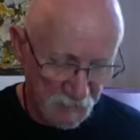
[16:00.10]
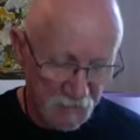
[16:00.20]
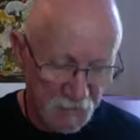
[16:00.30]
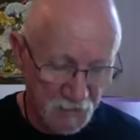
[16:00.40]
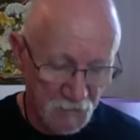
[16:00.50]

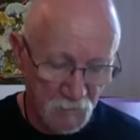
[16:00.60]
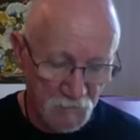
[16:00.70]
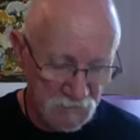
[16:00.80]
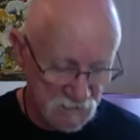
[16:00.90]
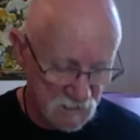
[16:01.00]
and it
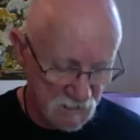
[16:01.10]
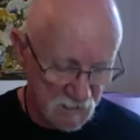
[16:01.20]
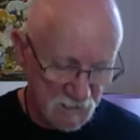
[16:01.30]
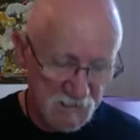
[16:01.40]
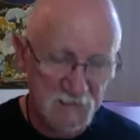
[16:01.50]
was
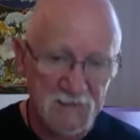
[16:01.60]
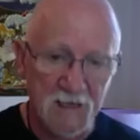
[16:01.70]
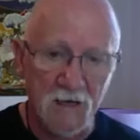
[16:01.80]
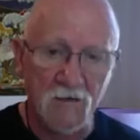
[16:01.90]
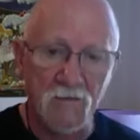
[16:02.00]
the
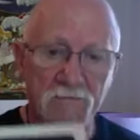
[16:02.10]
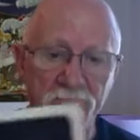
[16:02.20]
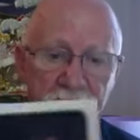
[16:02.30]
Tao.